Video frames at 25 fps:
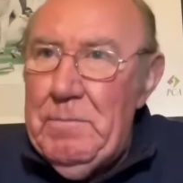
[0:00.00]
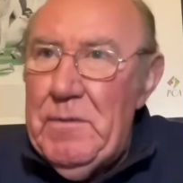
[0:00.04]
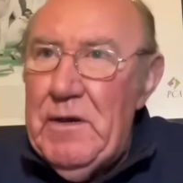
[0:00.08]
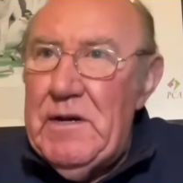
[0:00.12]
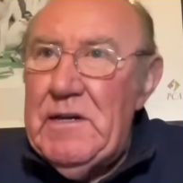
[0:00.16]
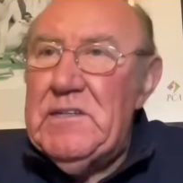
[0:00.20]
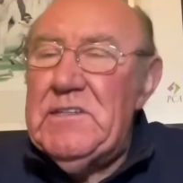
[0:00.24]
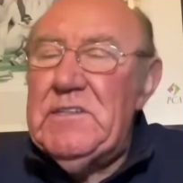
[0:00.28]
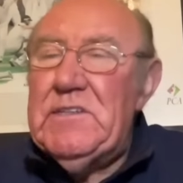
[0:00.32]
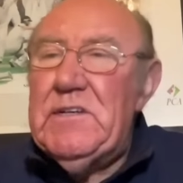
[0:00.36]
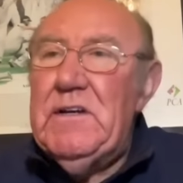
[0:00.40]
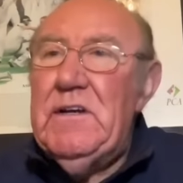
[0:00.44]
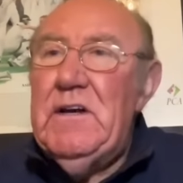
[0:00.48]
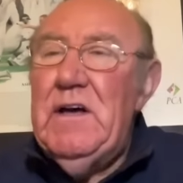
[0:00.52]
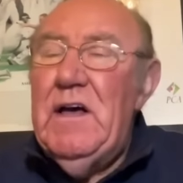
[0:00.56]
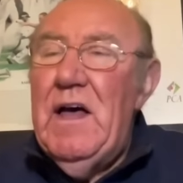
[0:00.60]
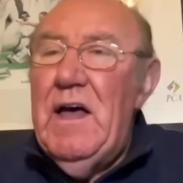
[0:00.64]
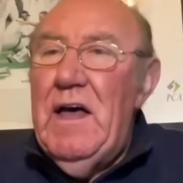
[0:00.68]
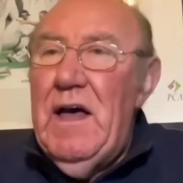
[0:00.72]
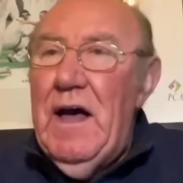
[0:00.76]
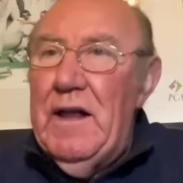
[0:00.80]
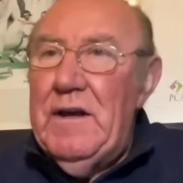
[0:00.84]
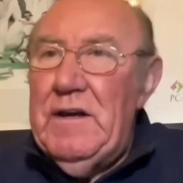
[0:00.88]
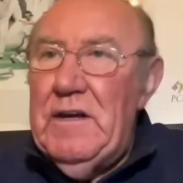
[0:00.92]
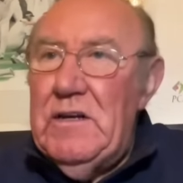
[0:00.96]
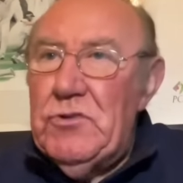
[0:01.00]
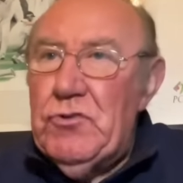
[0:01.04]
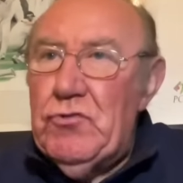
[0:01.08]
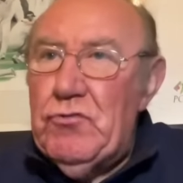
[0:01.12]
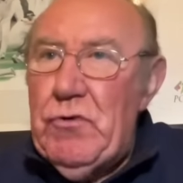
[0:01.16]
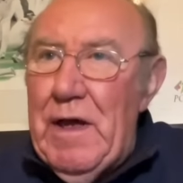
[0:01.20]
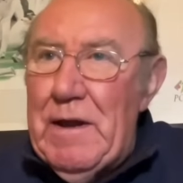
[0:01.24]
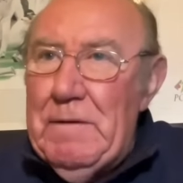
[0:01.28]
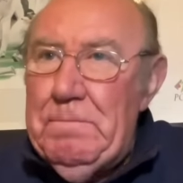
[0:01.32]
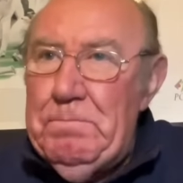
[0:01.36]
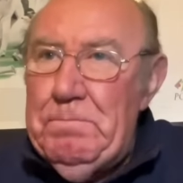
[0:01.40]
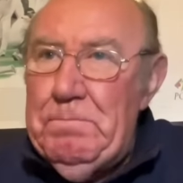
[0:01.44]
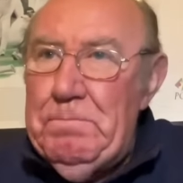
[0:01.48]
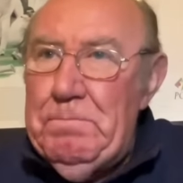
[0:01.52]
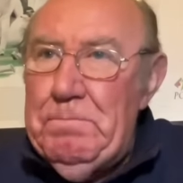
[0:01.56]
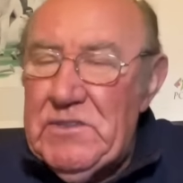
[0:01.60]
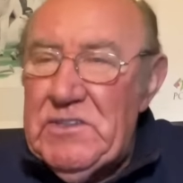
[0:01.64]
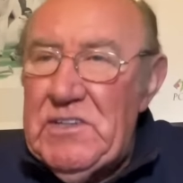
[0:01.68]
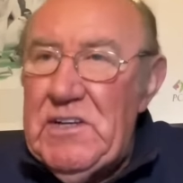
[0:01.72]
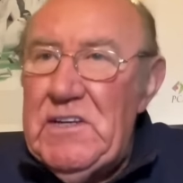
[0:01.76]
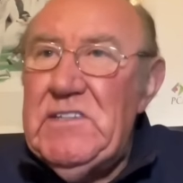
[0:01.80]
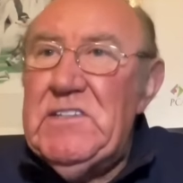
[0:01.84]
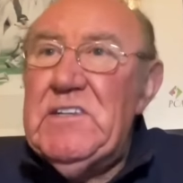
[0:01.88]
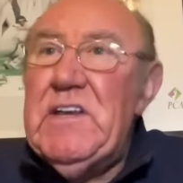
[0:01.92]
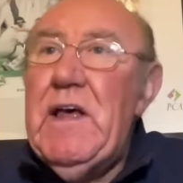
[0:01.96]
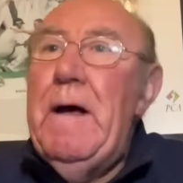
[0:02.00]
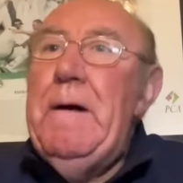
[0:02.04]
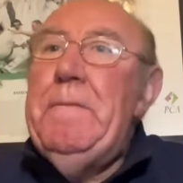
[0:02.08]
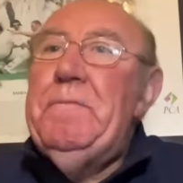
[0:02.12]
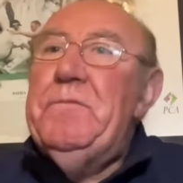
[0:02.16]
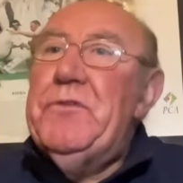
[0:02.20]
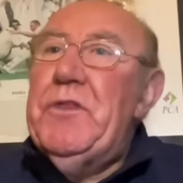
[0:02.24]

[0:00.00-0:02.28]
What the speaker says: Minister and his red boxes,